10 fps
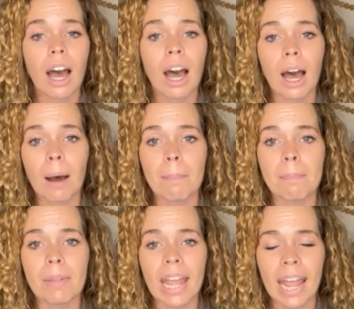
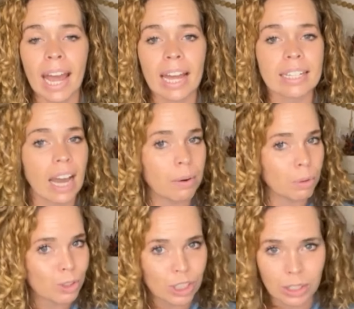And I
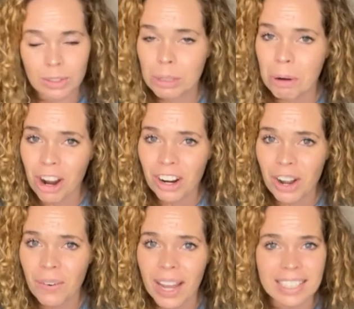will see you
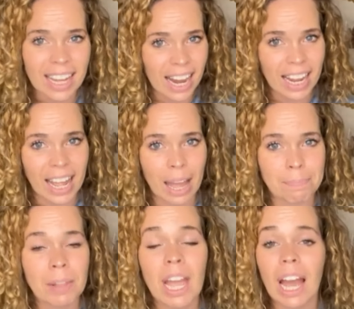tomorrow at 10
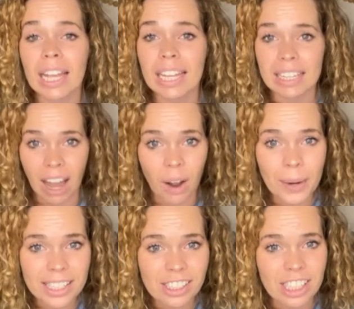a.m. I cannot
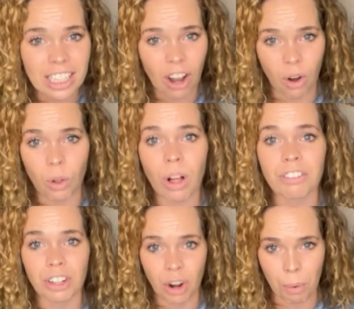wait to see all of
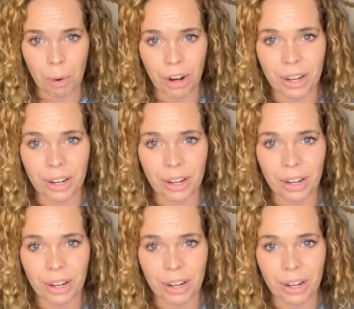your homework.